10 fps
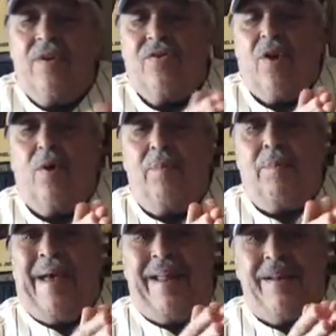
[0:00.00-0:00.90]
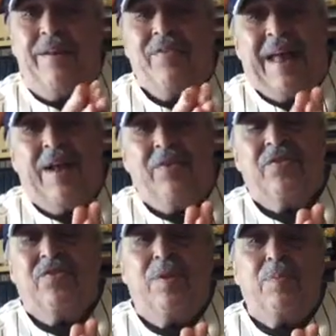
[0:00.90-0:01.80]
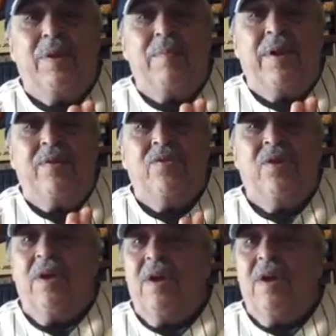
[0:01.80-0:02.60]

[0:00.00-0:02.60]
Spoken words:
So batting 1,000 simply means